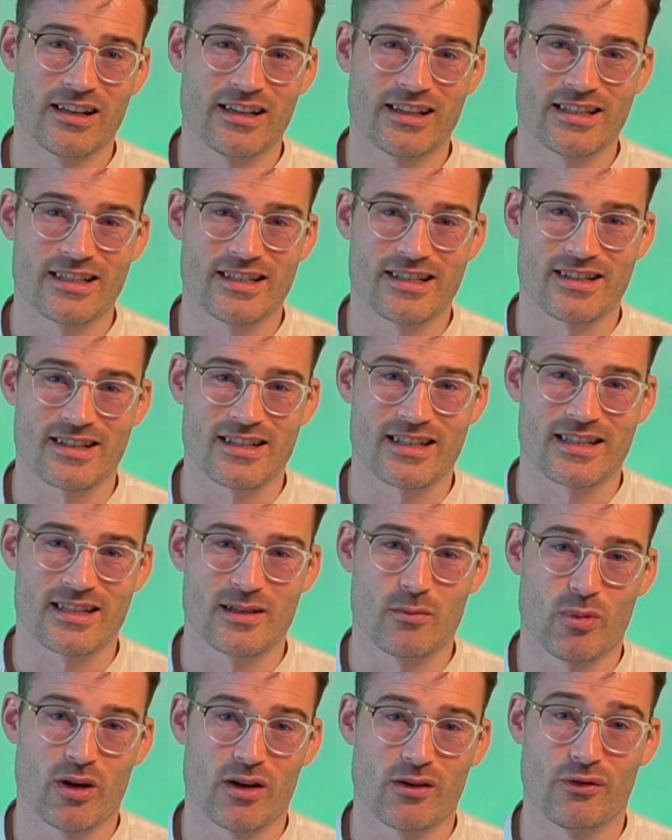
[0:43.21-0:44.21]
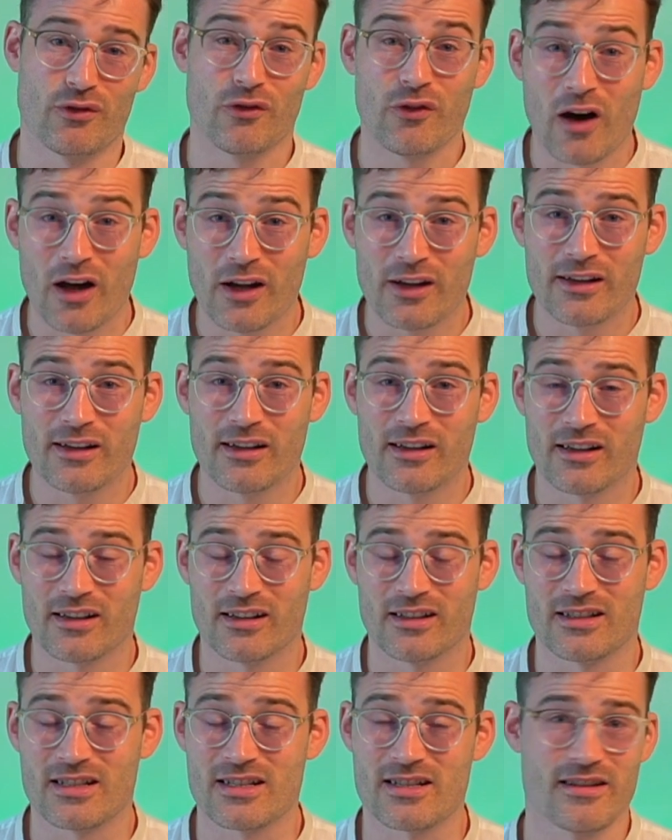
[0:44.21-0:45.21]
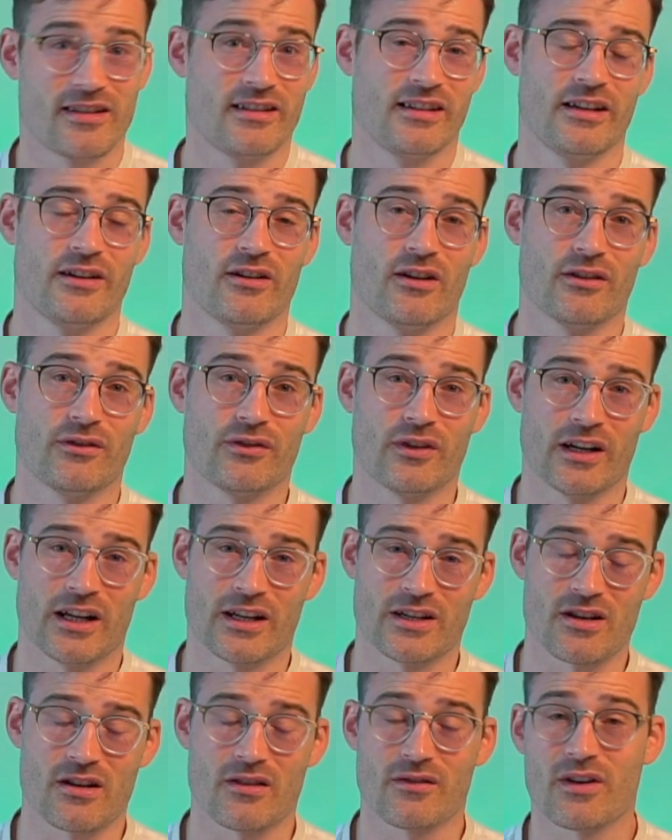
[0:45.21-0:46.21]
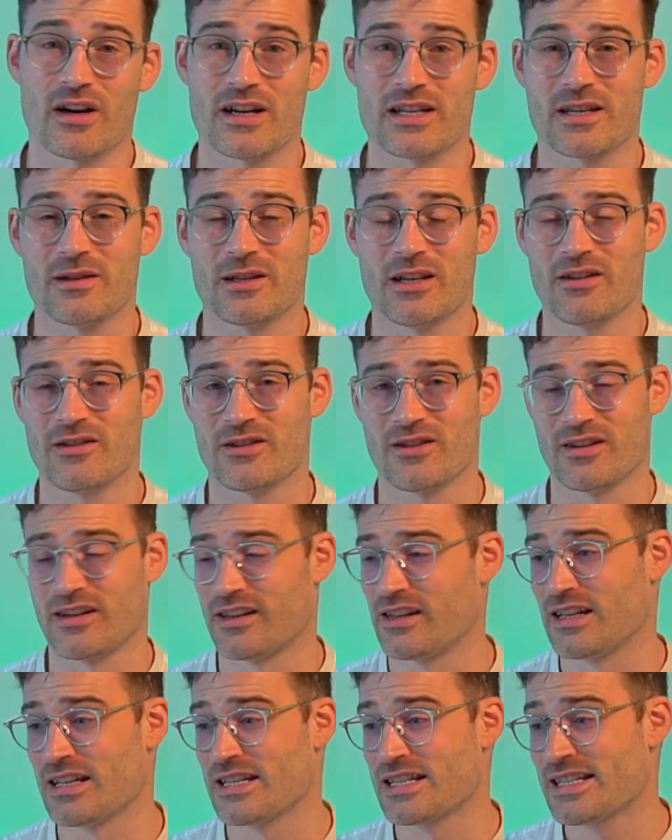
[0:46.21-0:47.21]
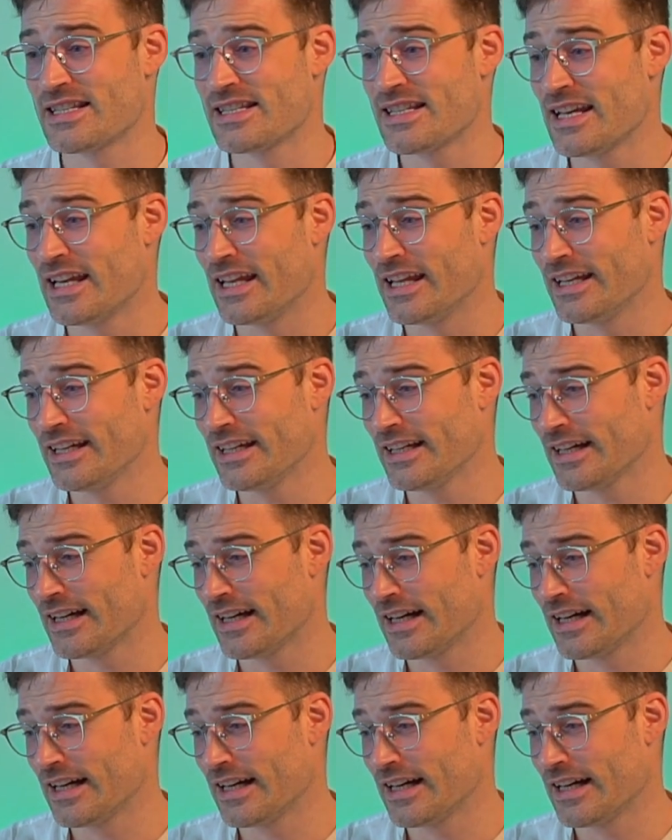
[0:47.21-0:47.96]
It's just a bit of fun, and certainly not financial advice, so don't do anything silly,